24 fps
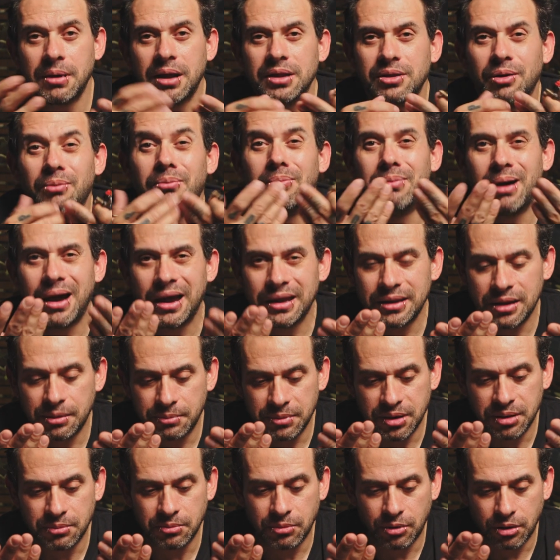but I don't buy
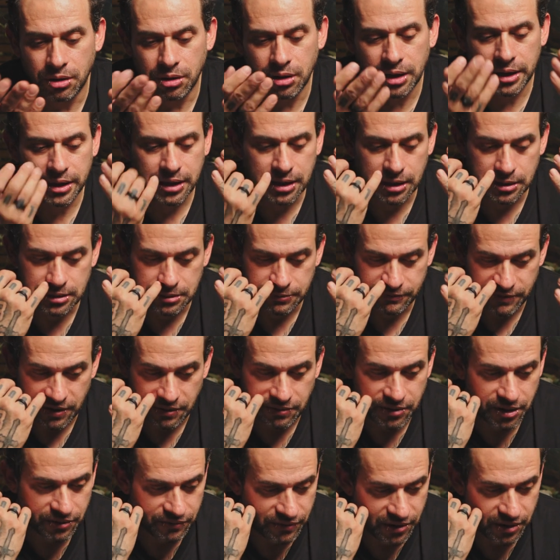them anymore, like
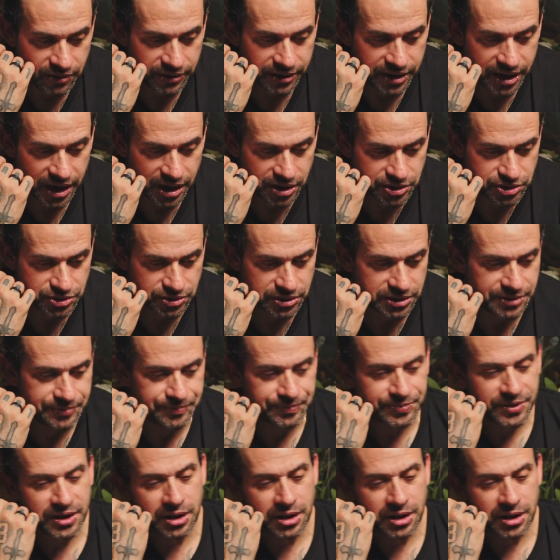very, very casually.